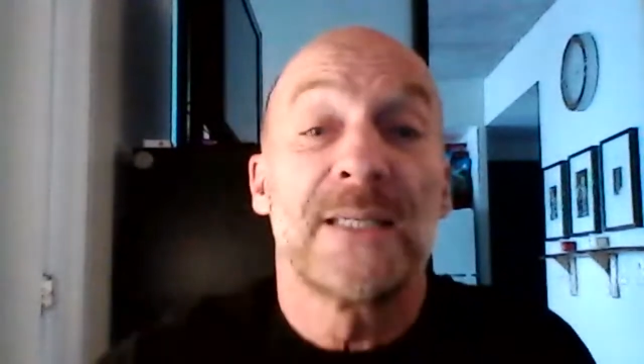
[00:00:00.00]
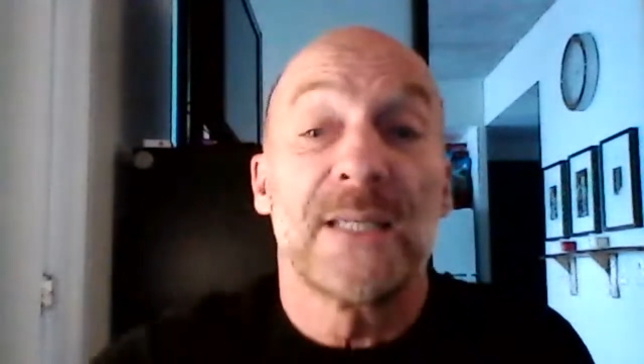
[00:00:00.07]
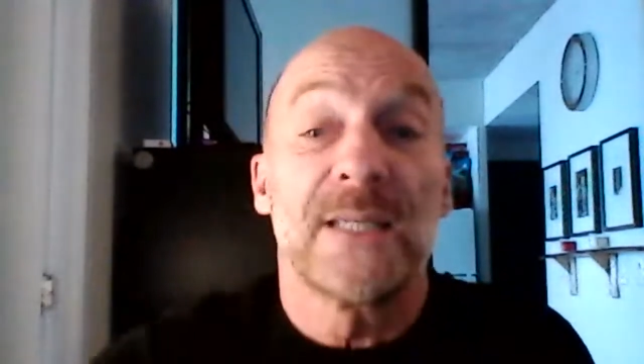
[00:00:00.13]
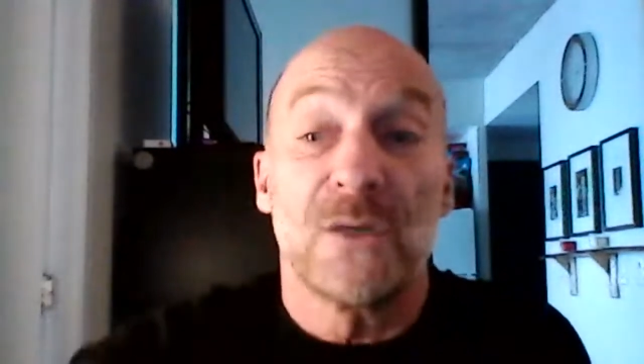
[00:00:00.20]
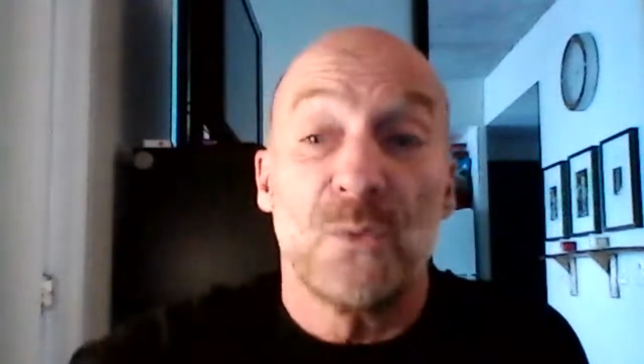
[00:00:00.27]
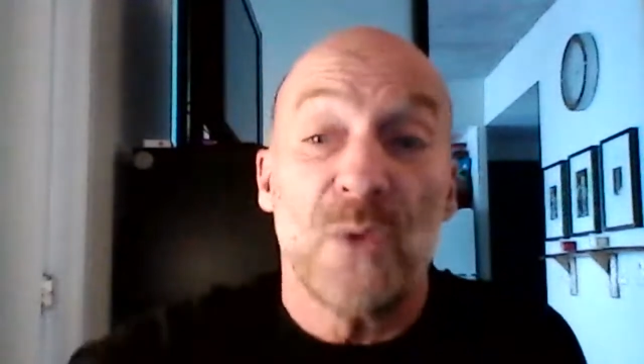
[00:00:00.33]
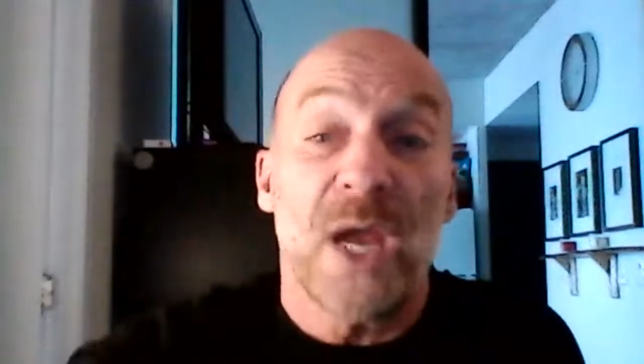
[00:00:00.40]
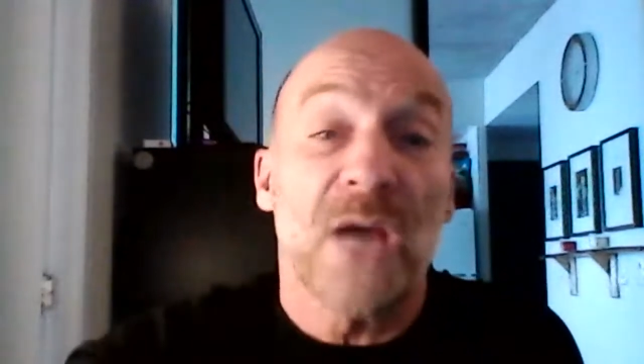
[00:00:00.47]

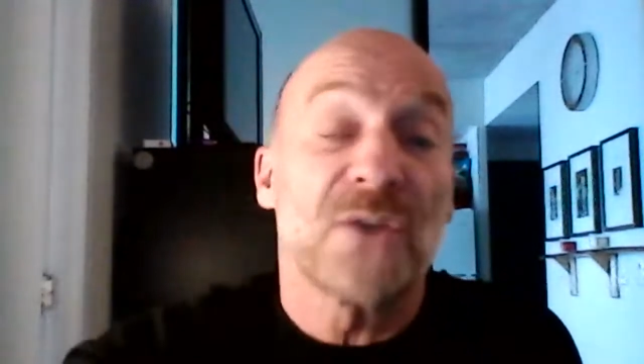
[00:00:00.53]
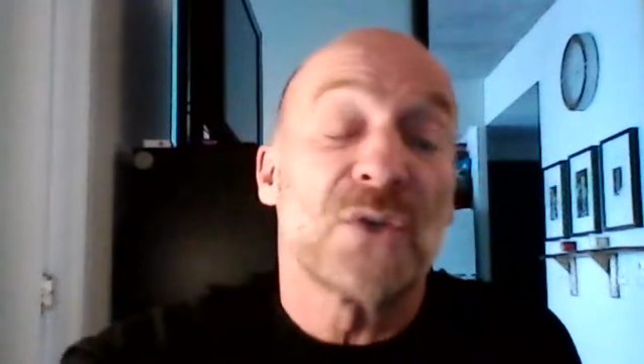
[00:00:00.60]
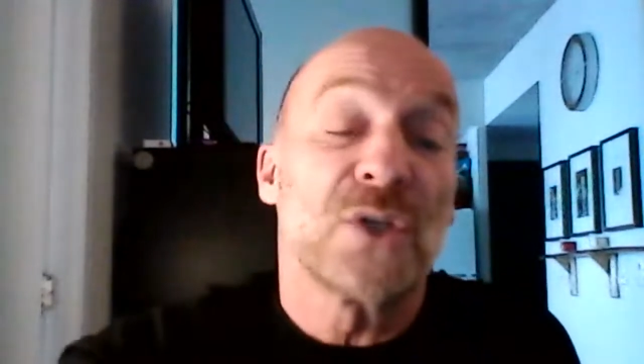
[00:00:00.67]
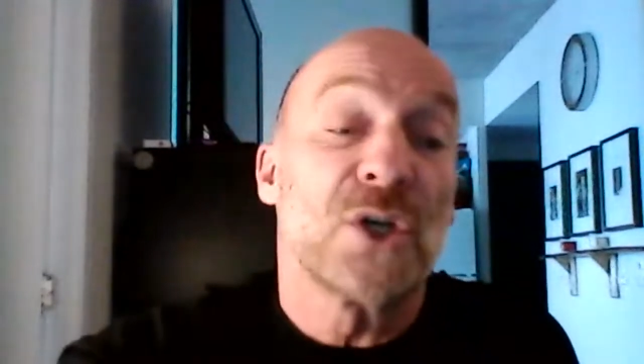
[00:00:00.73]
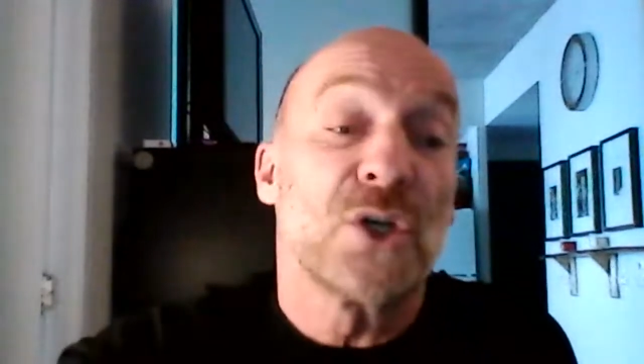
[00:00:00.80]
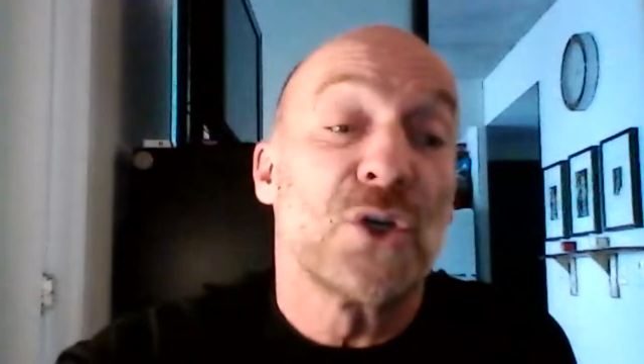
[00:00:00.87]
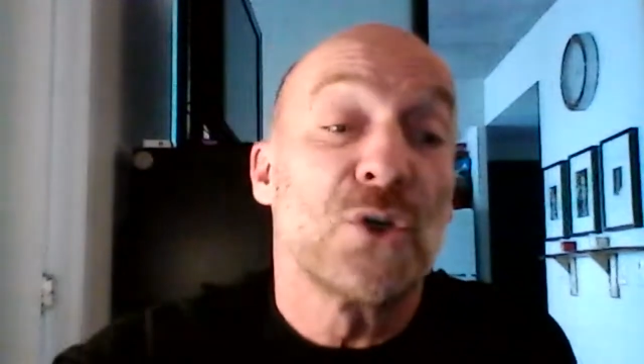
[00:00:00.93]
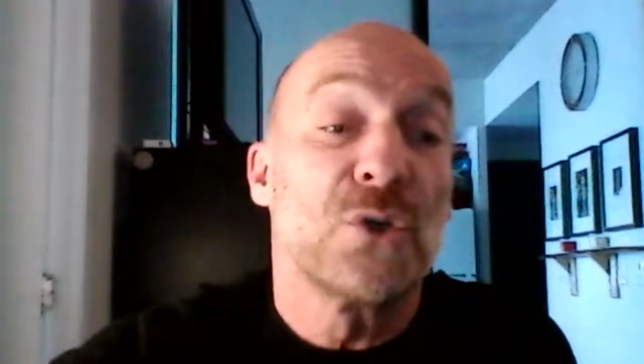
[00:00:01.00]
And
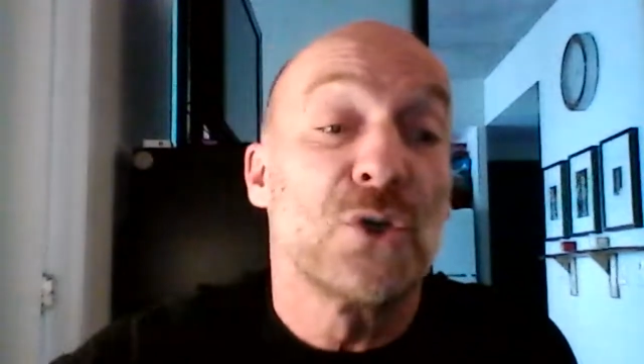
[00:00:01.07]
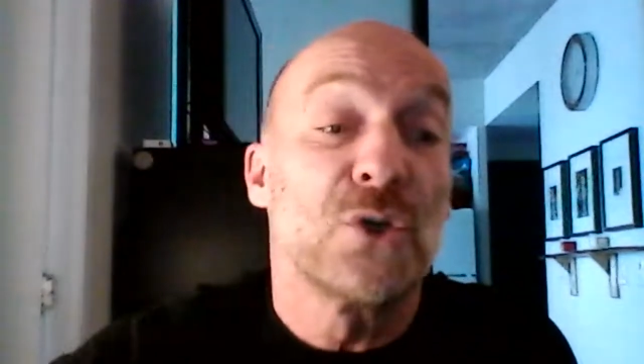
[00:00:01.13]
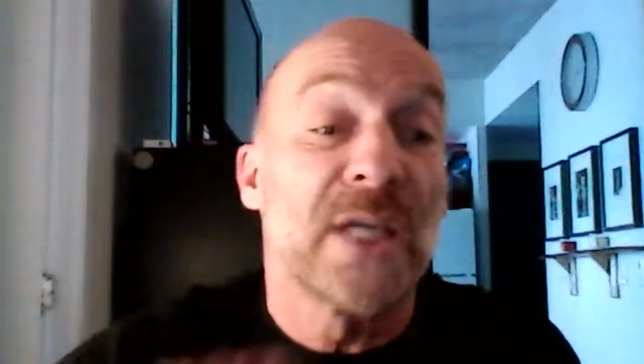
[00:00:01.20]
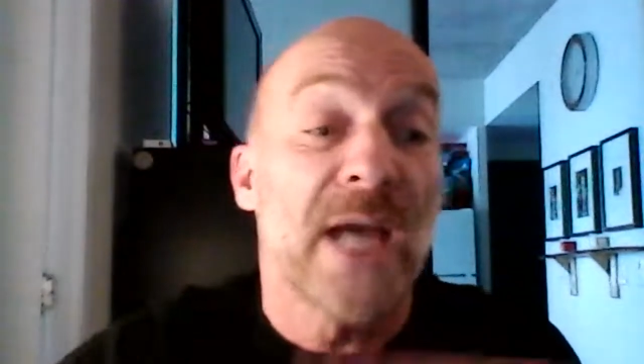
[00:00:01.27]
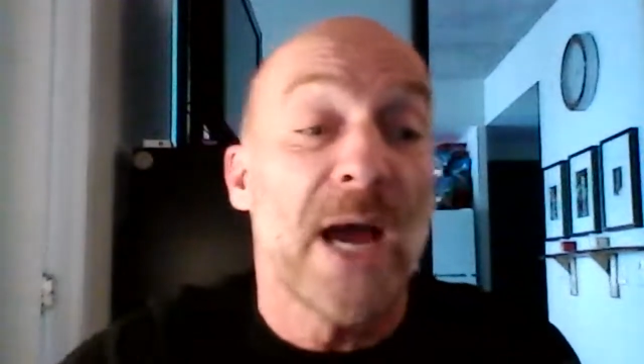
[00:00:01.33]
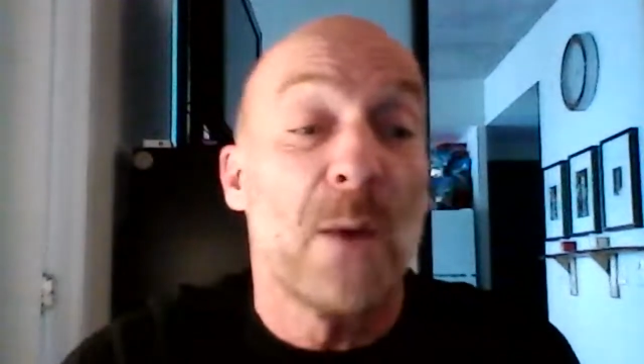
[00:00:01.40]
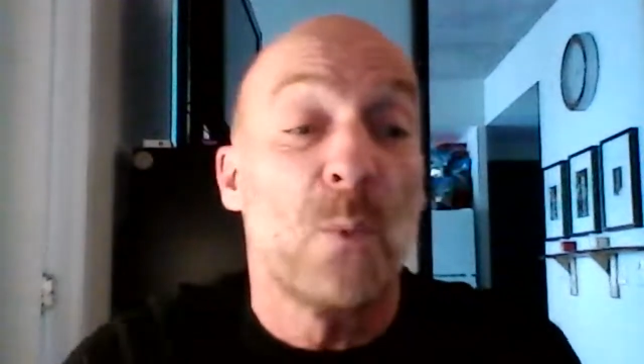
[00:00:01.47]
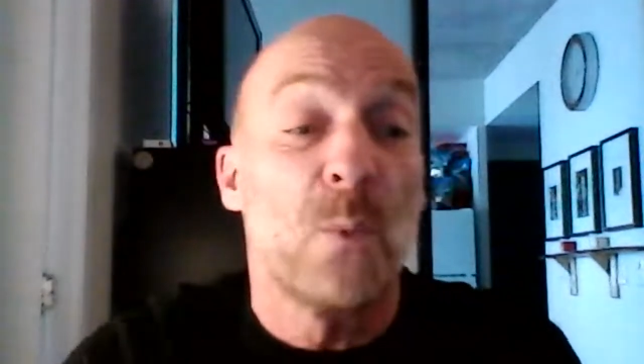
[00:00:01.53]
we're actually
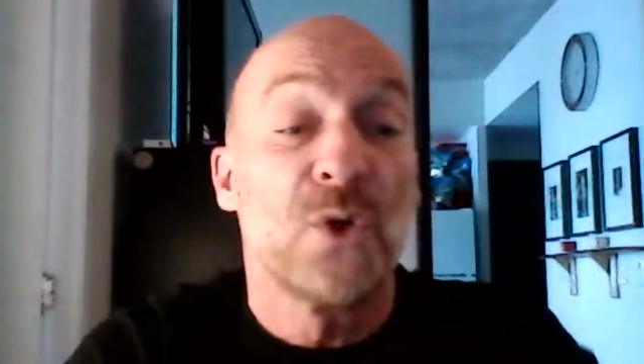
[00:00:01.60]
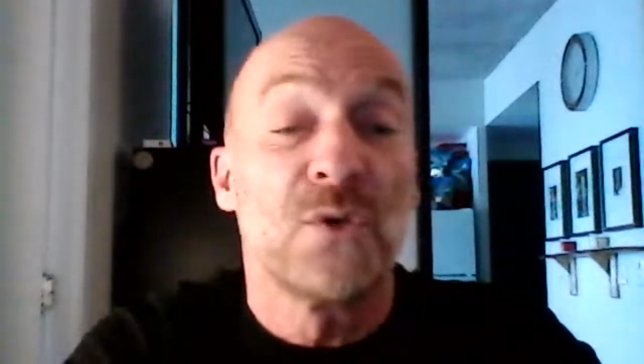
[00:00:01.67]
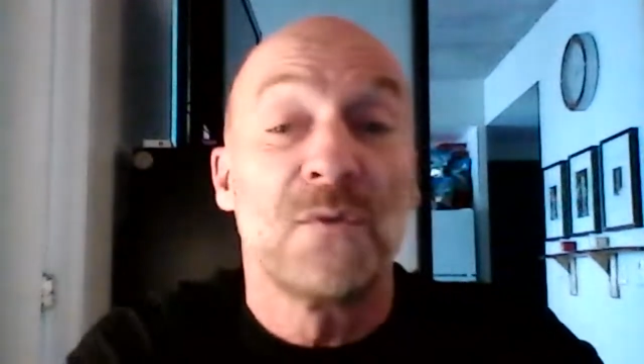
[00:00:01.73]
going to look